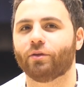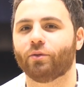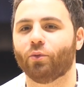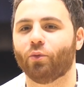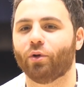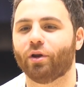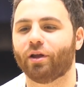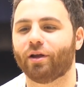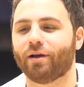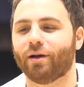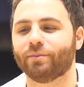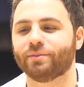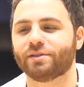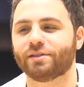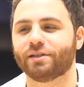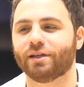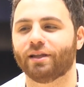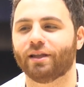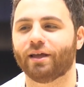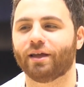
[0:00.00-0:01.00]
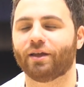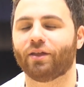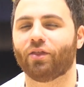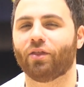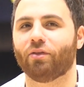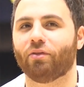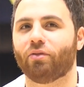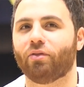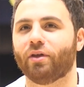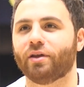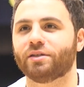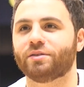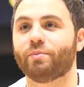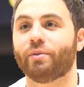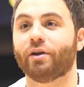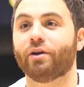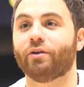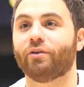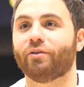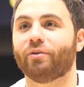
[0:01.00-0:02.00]
when it comes to things
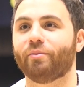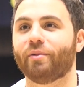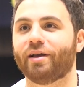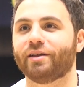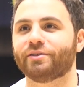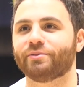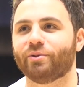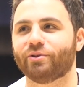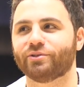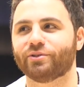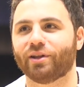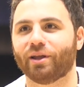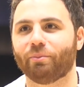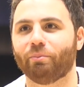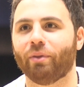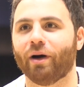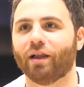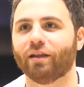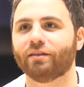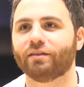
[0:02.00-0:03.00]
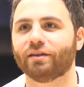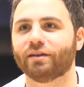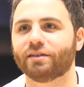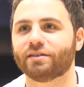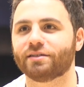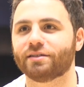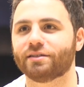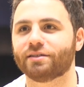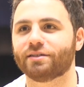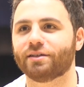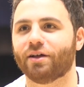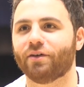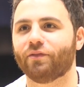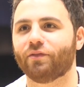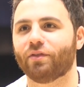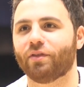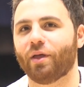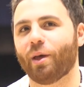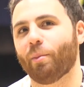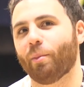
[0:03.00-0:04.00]
bigger than basketball, so politics and stuff,
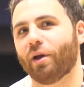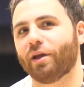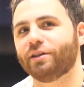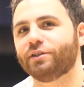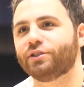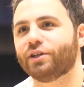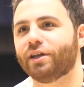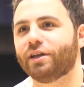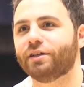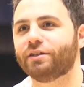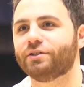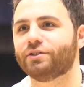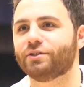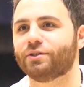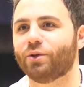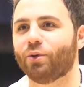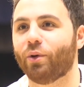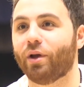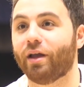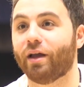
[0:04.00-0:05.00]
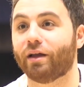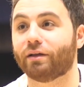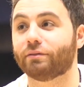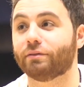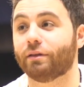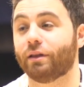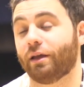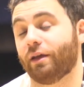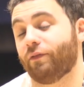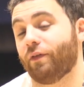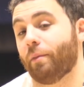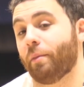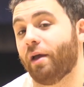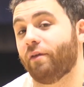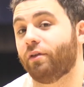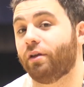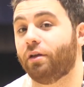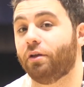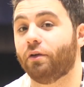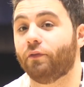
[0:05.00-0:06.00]
that might change the way if I'm
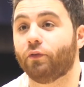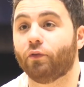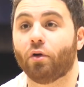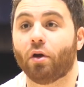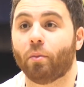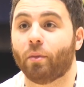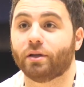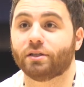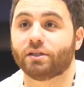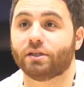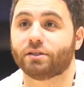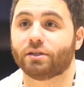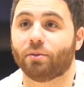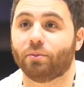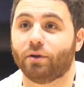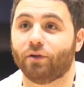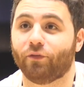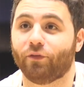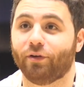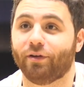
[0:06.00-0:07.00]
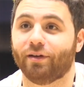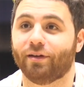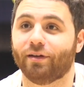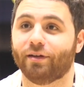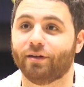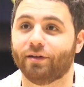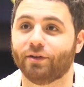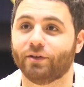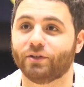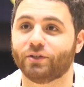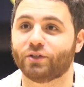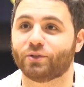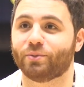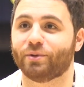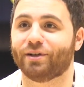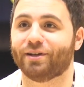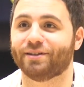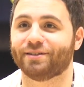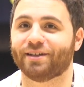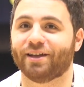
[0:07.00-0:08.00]
having an interview, I might say something different, just
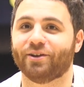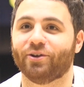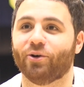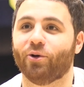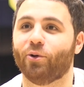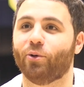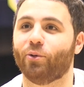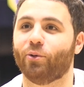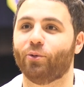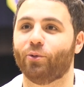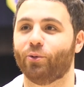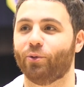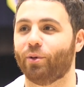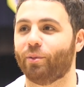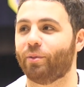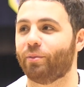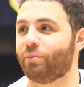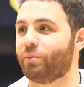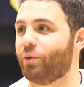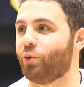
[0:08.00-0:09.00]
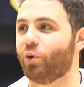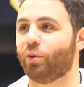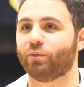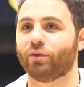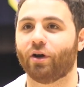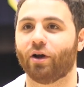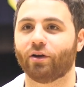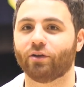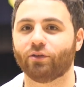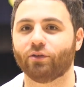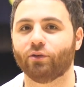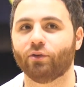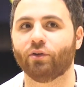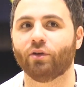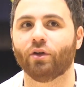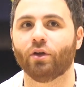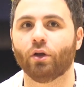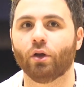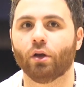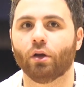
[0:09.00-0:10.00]
because I know who I'm talking to.
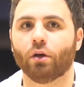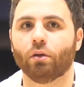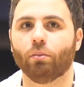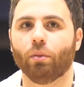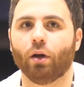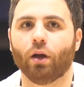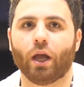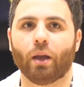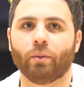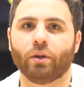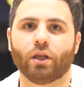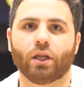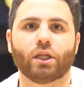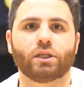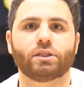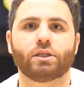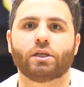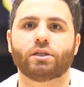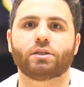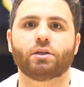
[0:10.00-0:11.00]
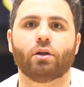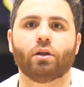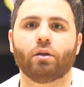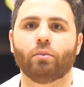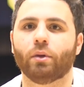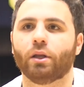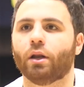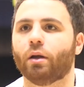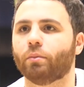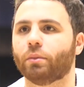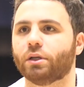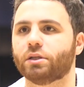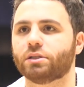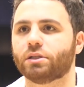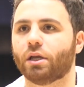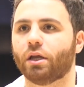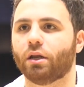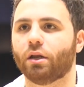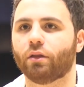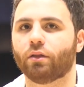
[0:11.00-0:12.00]
But I mean, that doesn't necessarily mean I'm going to
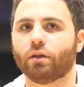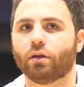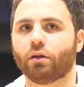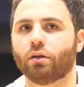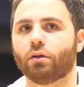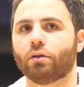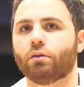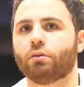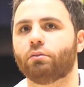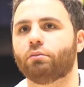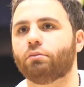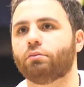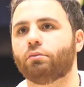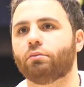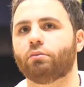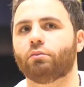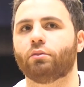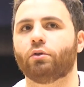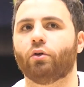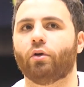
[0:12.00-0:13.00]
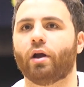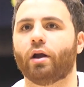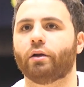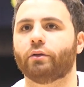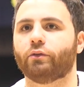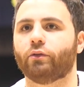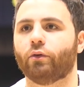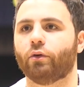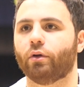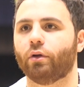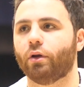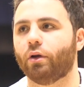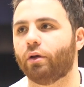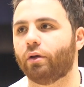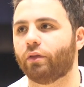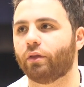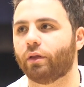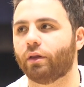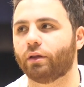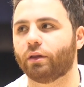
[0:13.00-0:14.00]
say anything derogatory or
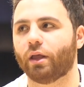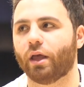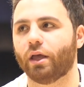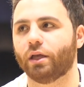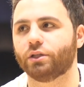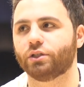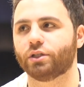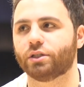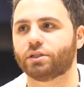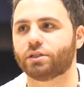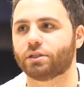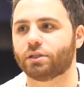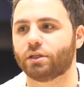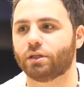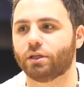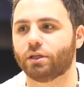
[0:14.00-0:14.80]
anything like that. It's just,